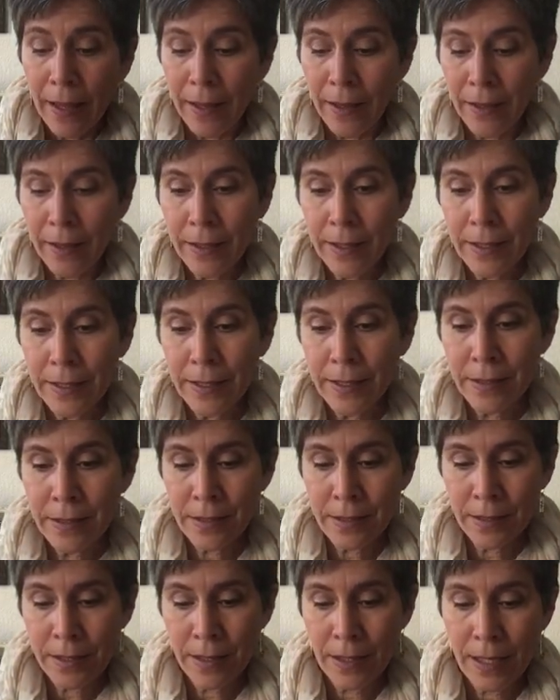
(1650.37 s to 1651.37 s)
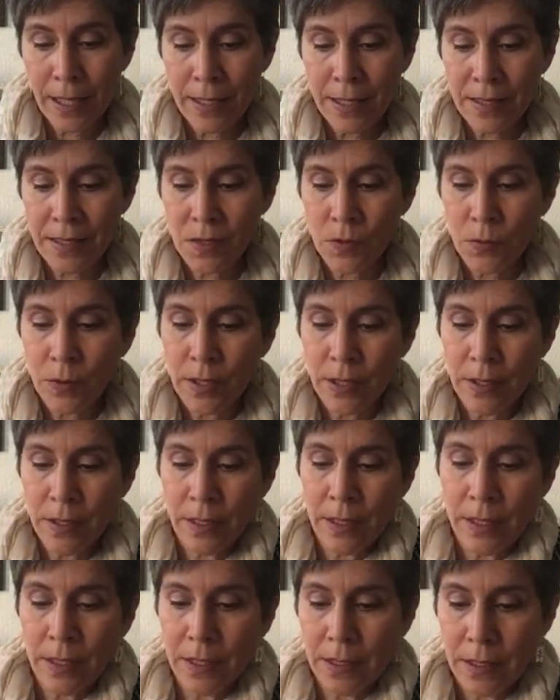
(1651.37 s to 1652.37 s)
And the last one
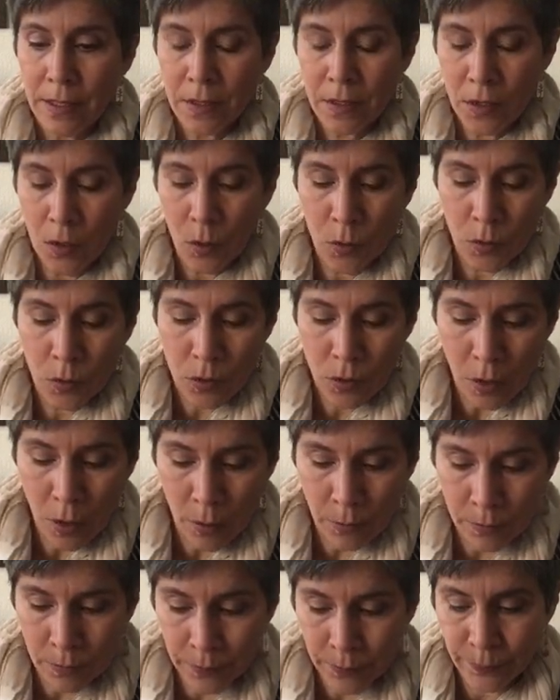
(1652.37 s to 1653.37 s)
is l'automne.